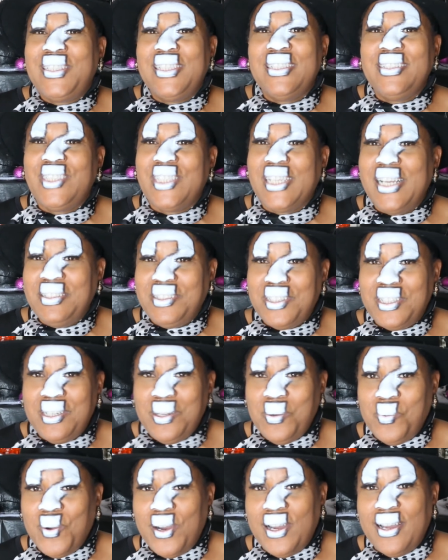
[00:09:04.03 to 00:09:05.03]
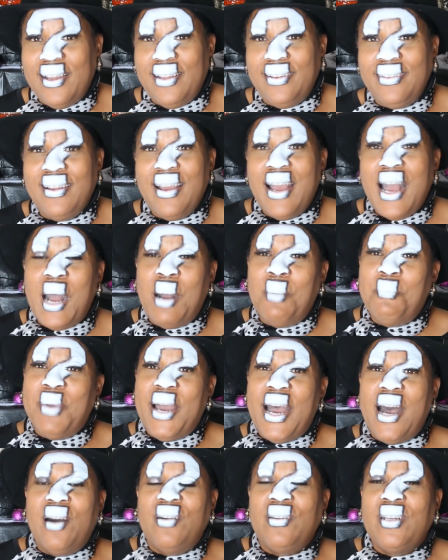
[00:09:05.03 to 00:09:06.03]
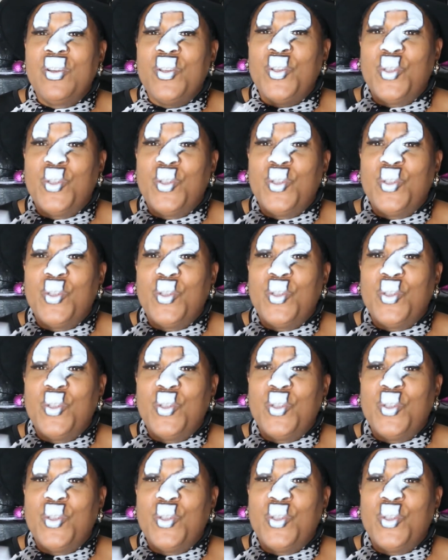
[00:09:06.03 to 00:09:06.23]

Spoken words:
to judge anyone about